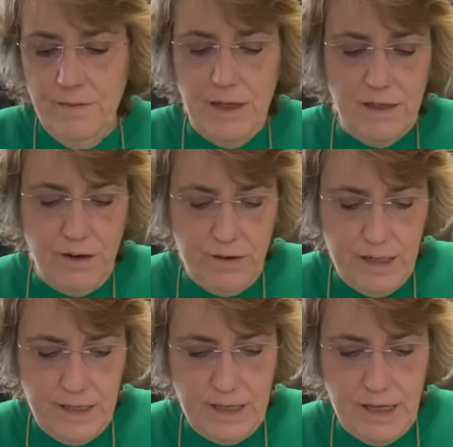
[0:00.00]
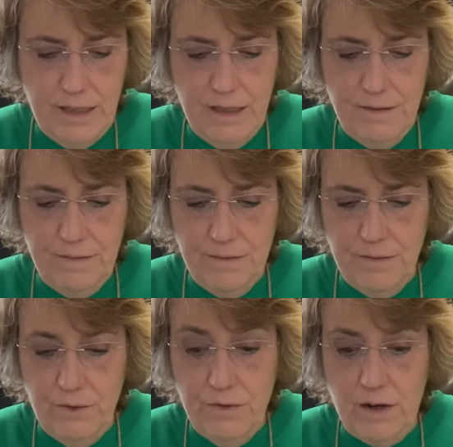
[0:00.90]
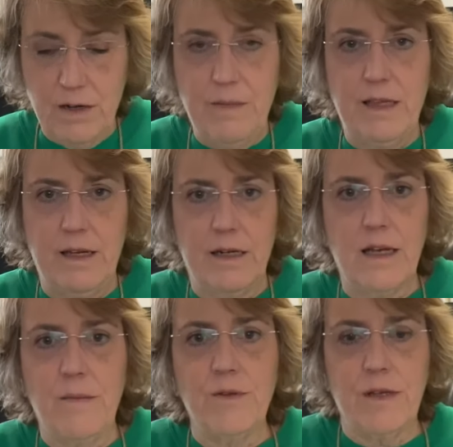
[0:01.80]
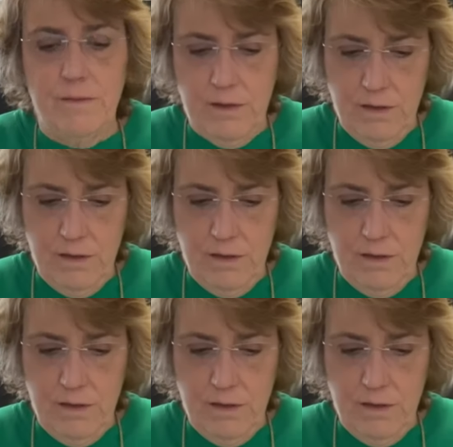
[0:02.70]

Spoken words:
as I already said. We've talked about that a couple times.